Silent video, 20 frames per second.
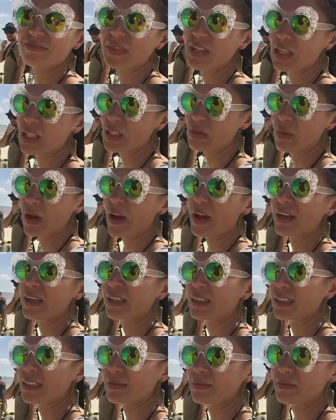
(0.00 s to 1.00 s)
be
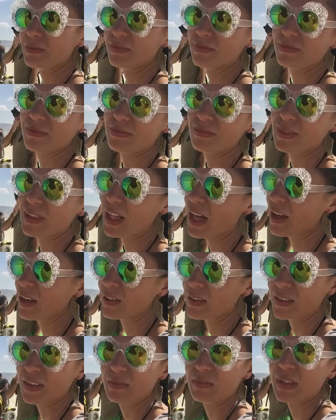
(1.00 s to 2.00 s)
inspired,
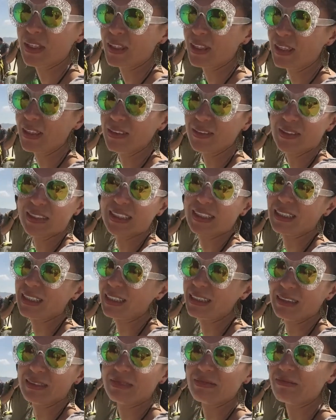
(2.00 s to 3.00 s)
love, and be
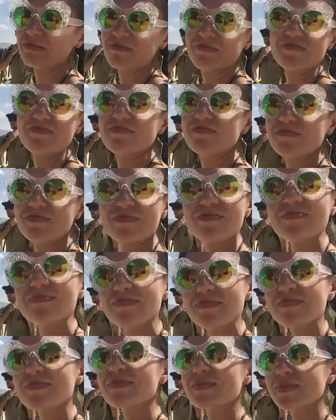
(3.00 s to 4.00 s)
loved.
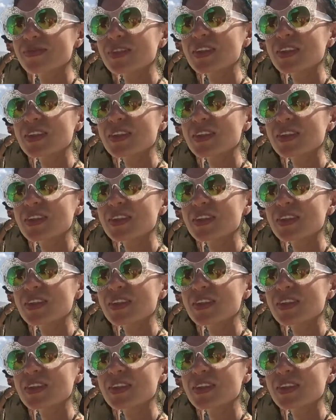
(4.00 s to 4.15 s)
Beautiful.